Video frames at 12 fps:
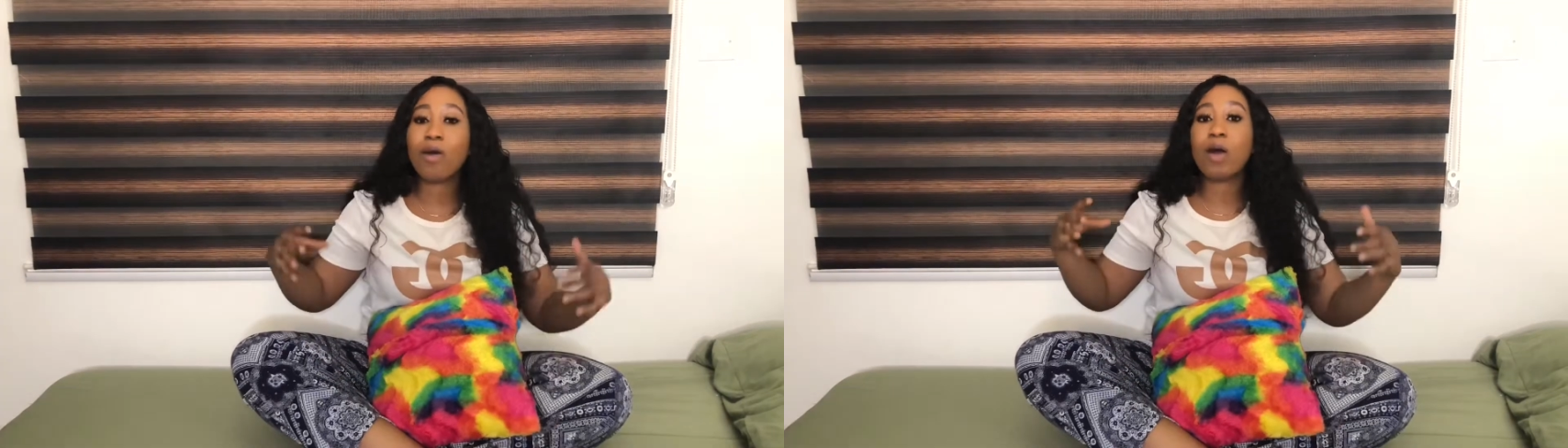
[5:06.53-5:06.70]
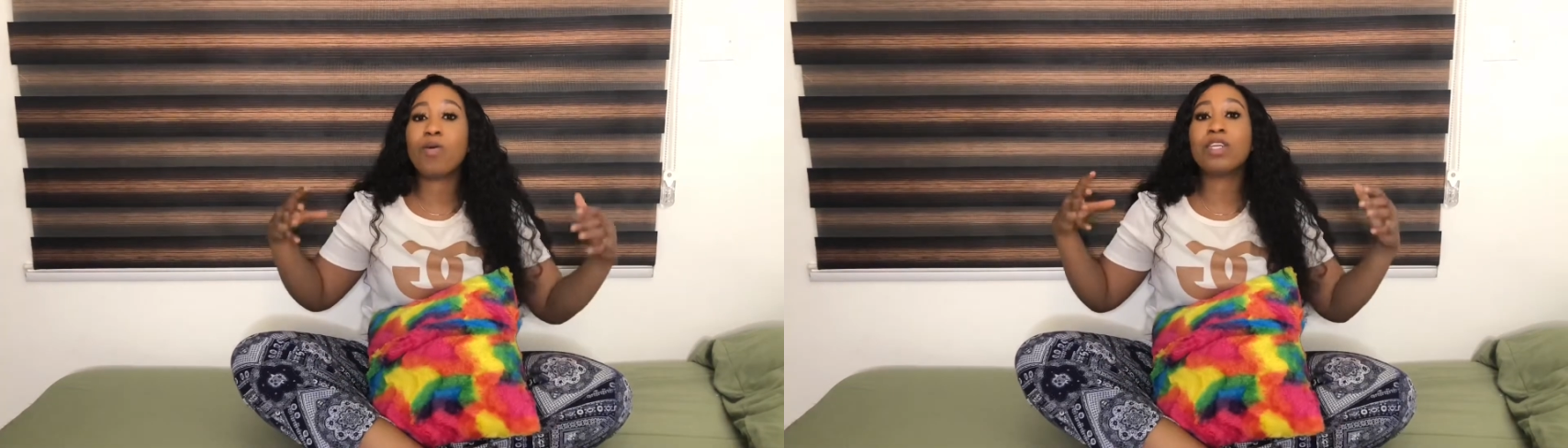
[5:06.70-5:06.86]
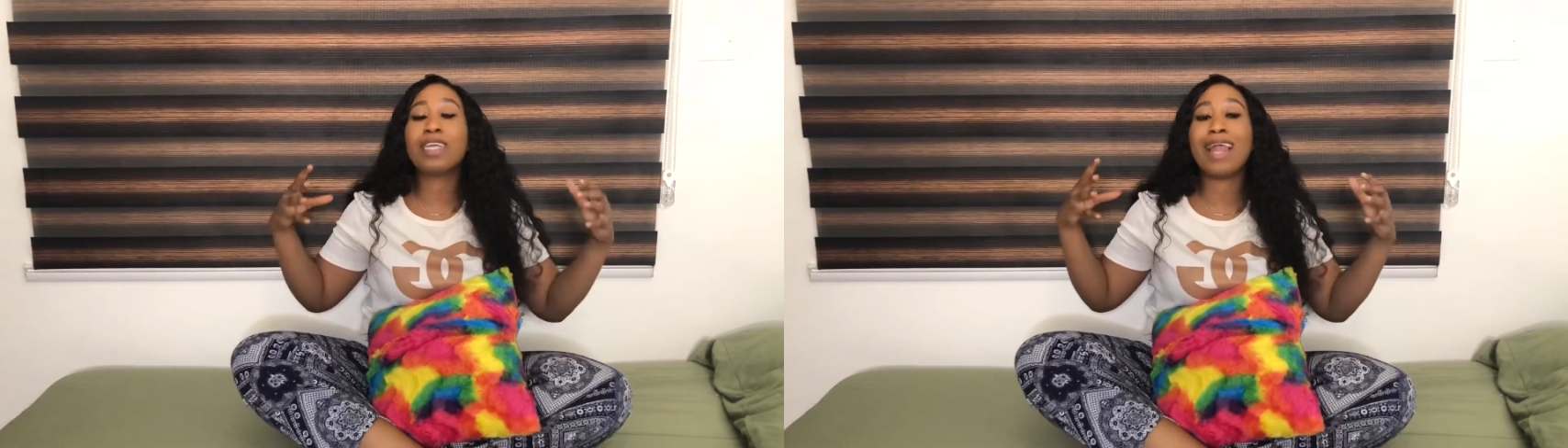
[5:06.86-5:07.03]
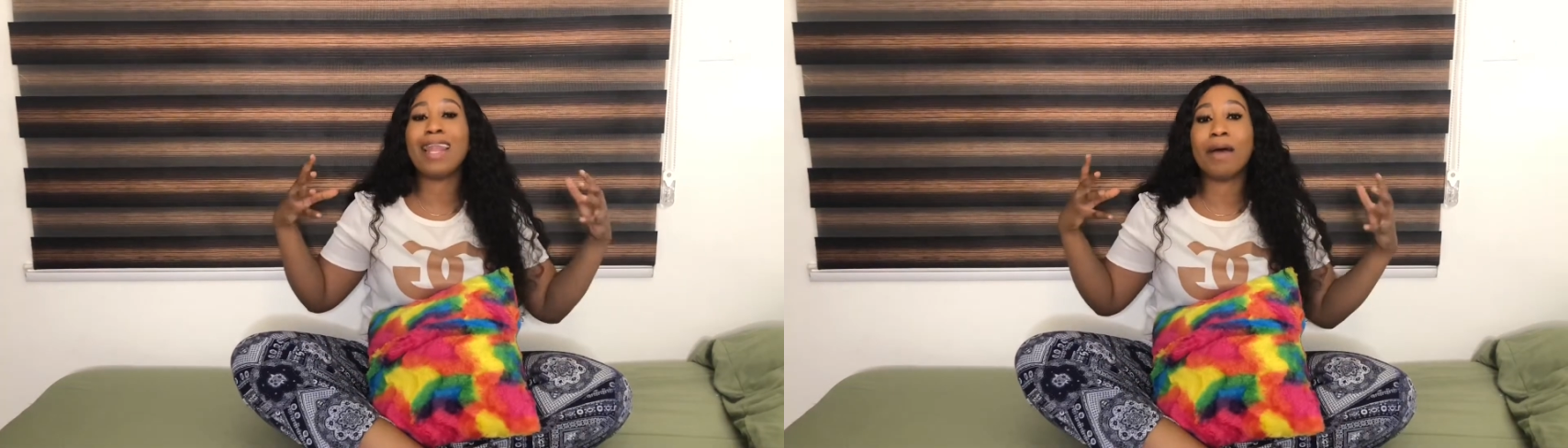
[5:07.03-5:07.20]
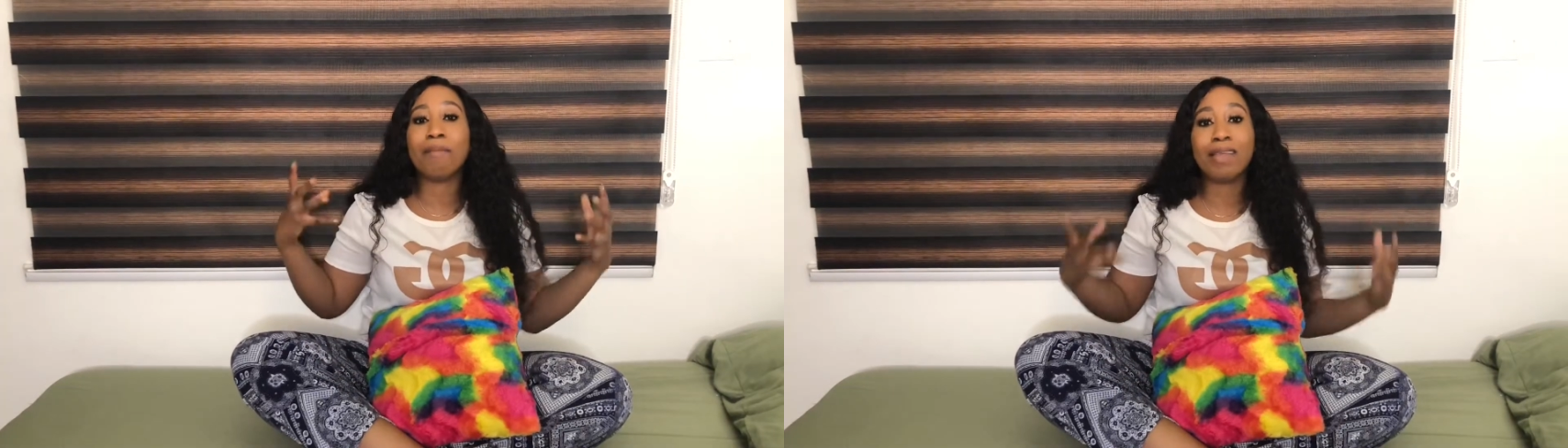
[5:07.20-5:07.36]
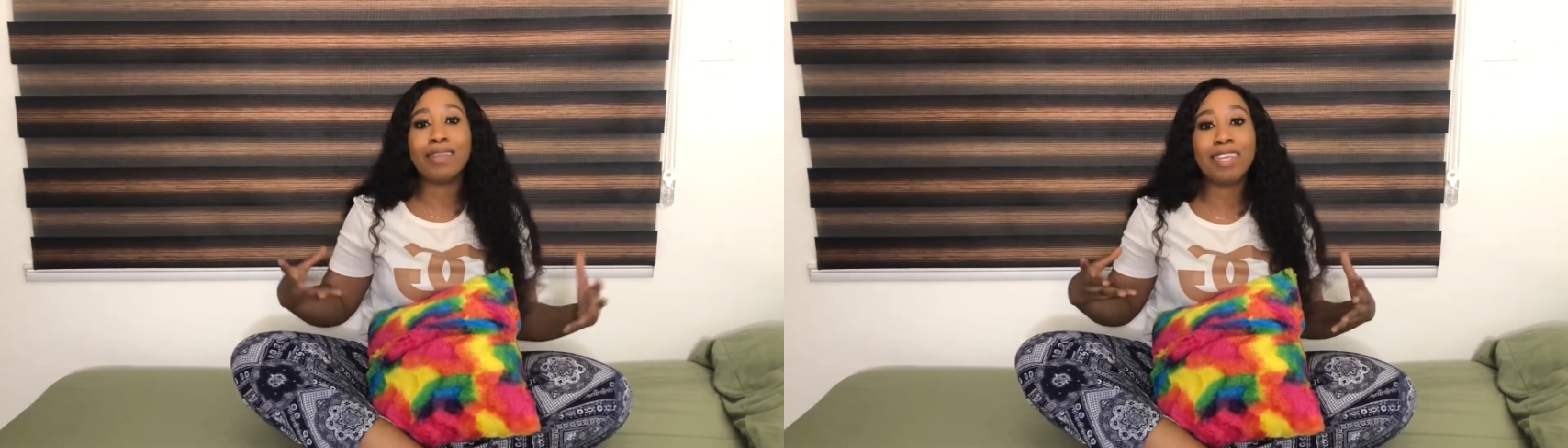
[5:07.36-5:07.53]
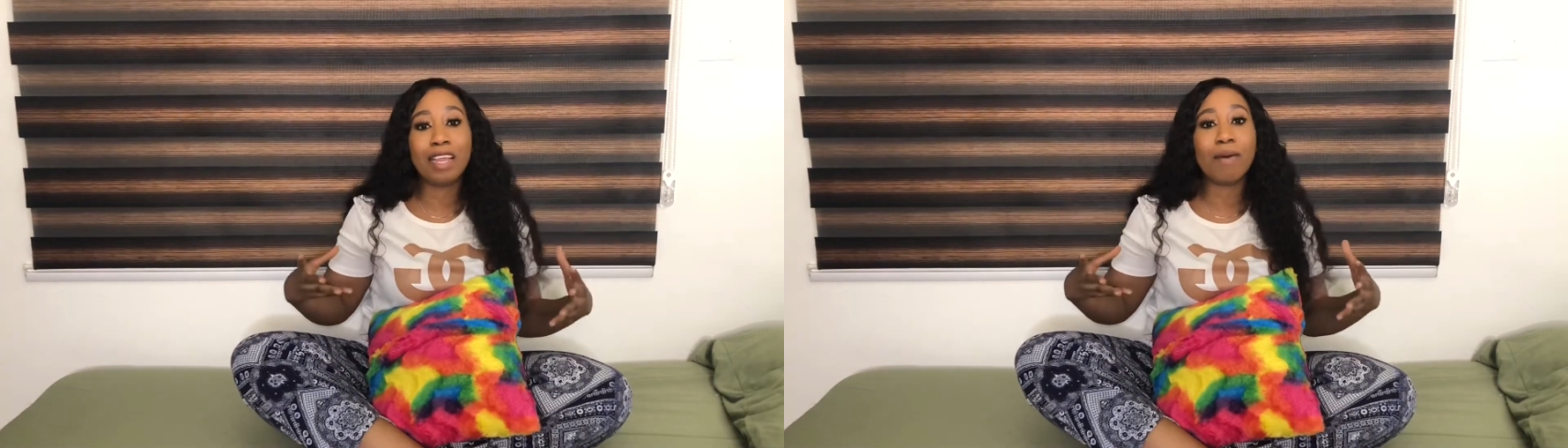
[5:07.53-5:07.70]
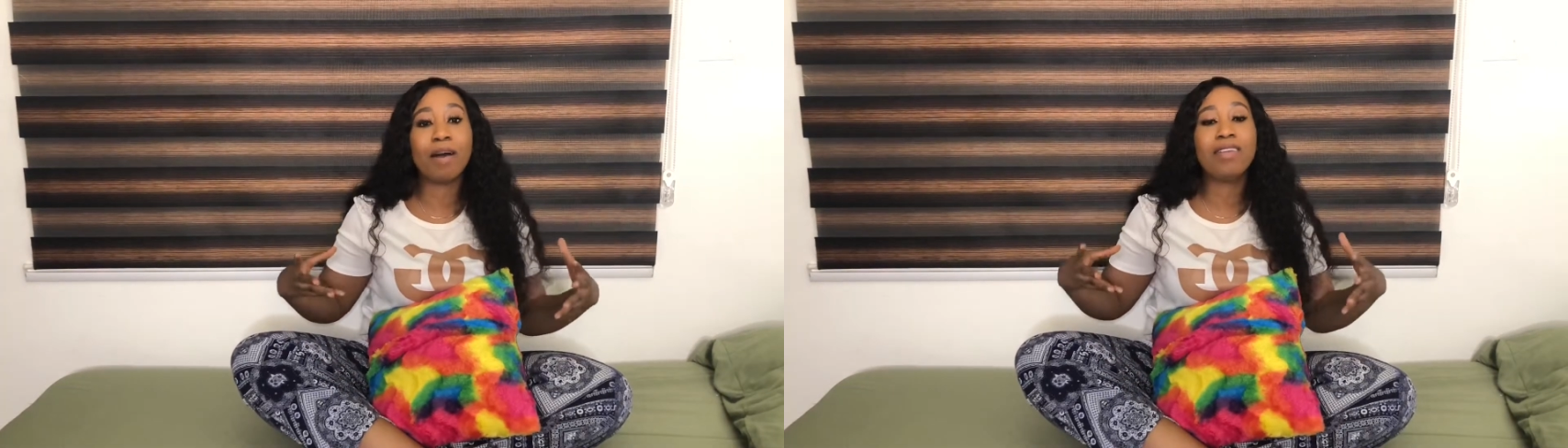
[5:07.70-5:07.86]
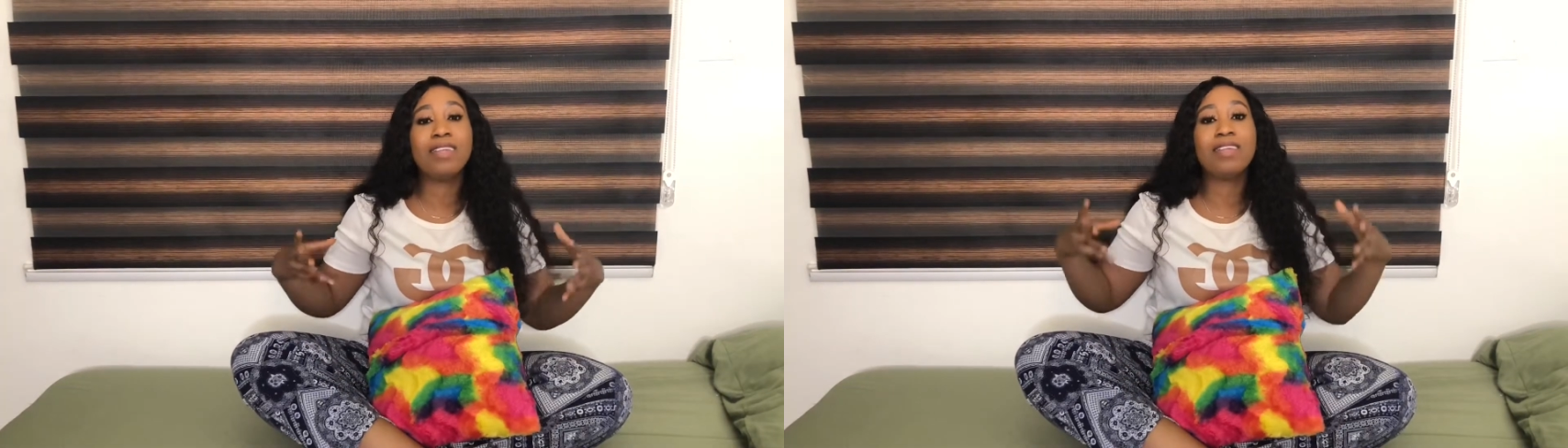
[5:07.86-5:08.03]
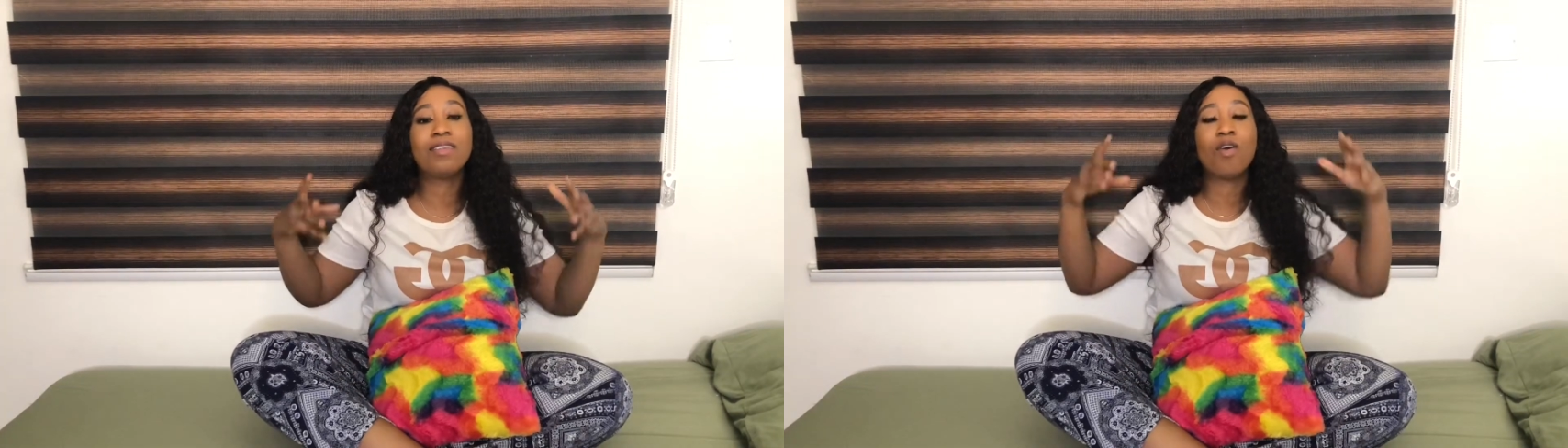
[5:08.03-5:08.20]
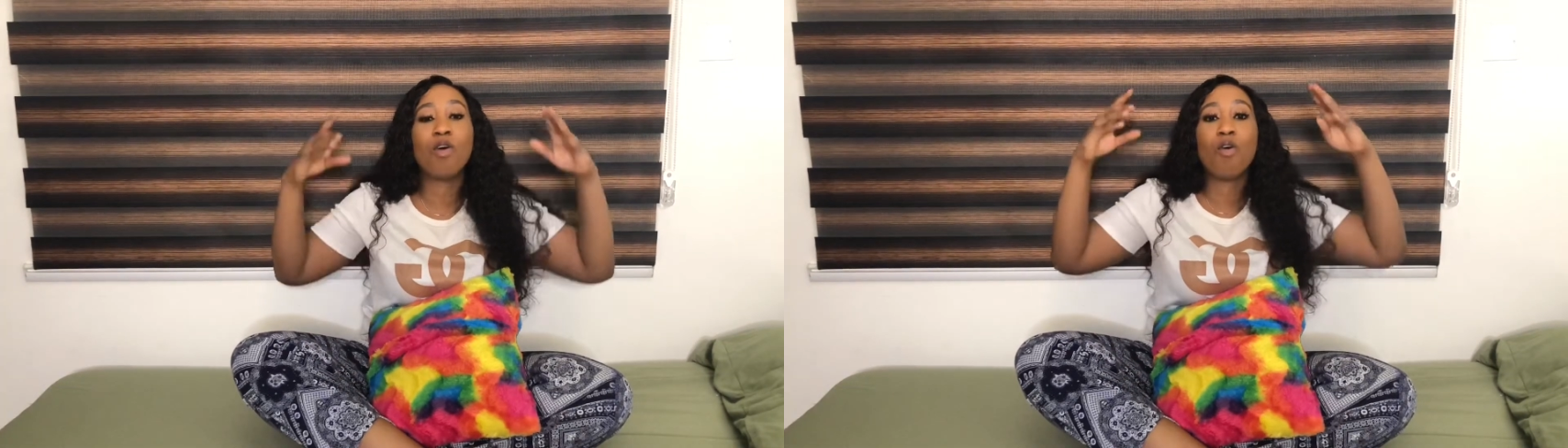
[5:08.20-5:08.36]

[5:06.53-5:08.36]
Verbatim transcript: I was just lamenting about this